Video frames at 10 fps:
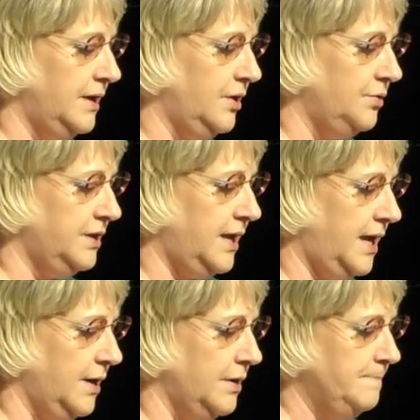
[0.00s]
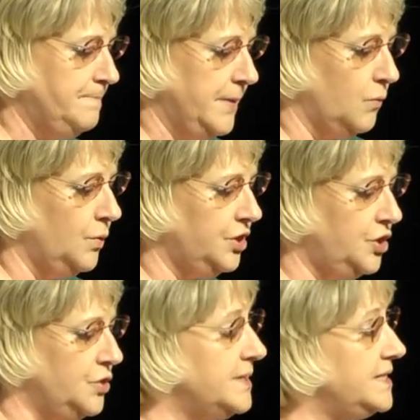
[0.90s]
Healthcare with a
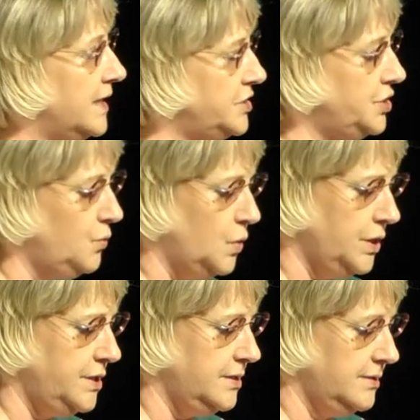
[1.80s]
Human Touch Award